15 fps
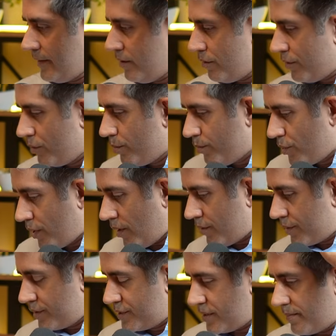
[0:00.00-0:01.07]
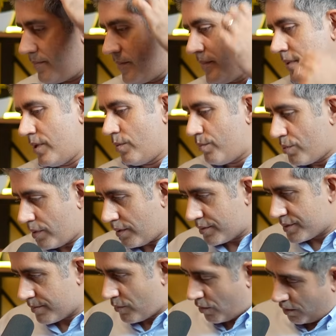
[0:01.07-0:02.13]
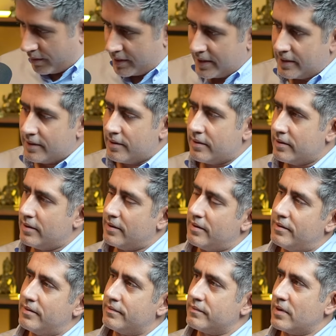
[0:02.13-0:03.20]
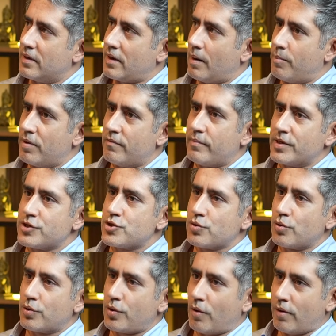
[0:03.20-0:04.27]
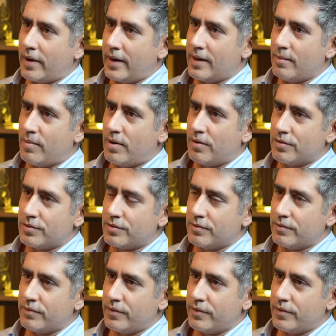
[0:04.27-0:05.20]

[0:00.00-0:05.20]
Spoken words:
you put out some content a couple of months ago talking about,